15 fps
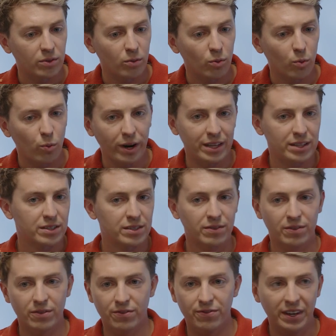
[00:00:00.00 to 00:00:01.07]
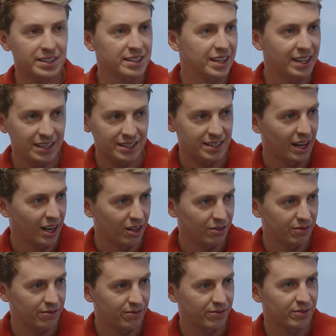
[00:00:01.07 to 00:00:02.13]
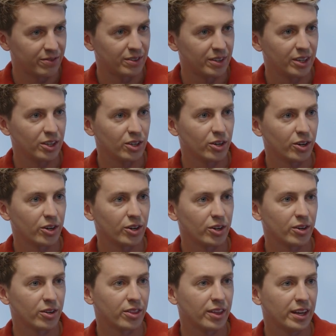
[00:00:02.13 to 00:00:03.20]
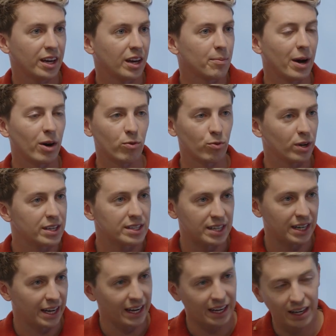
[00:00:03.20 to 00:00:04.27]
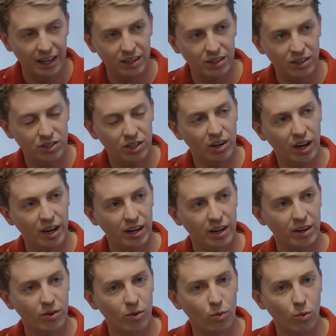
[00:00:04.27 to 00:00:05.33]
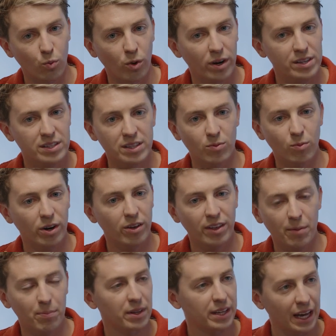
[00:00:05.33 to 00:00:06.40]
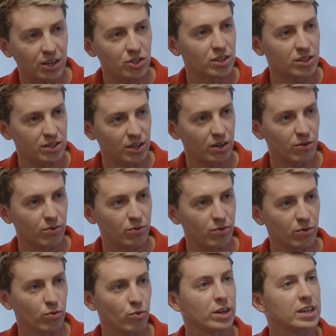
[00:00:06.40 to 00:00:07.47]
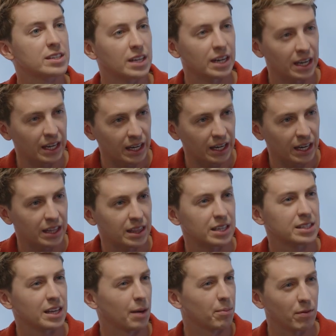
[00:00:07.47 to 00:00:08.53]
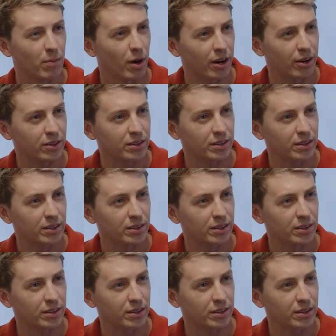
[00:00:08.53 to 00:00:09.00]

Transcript: when it's fixing itself, you're thinking about reasoning. And, and Sharan, what is what are the implications of reasoning in this type of model?